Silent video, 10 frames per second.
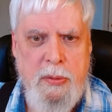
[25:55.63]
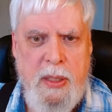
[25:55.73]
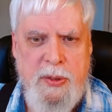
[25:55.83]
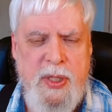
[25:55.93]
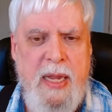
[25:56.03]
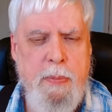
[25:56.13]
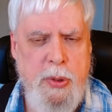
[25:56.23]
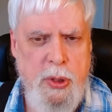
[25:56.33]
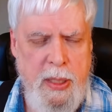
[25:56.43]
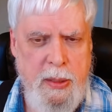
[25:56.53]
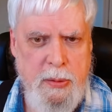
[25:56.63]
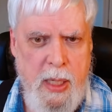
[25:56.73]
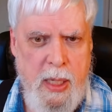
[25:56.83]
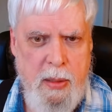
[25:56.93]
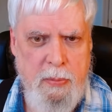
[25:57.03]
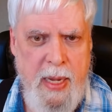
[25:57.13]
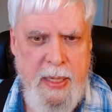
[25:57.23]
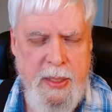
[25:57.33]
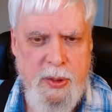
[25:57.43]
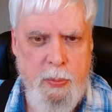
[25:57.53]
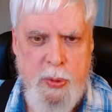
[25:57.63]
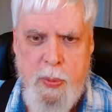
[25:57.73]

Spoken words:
state machine mechanism, which